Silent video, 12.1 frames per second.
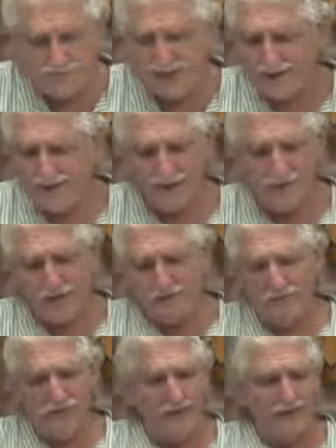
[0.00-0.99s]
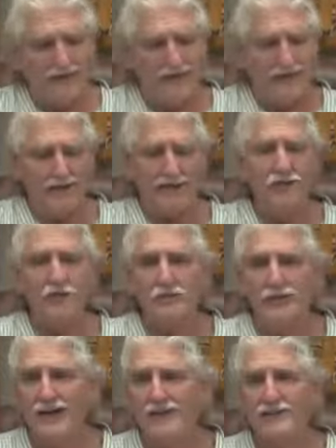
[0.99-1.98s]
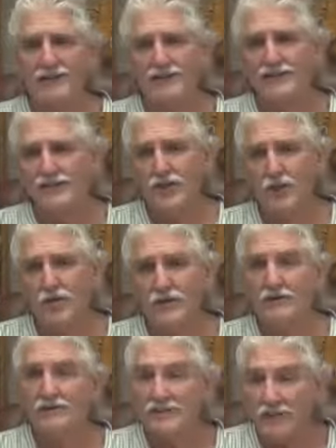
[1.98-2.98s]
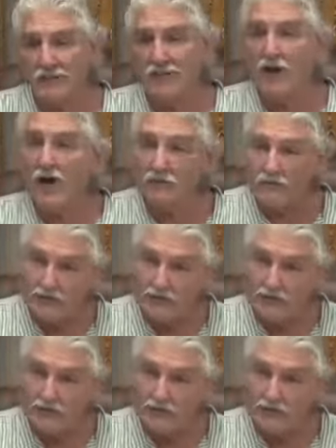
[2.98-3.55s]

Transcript: I just built me a, a, duplex and had sold it and was living off.